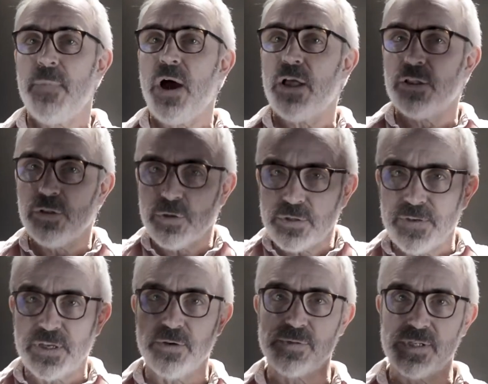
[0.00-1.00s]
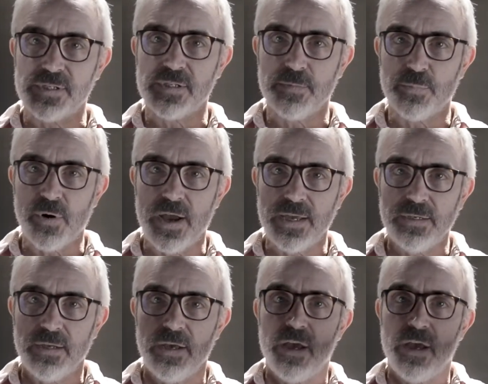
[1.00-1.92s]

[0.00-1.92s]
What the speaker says: a lot of it goes into the brain,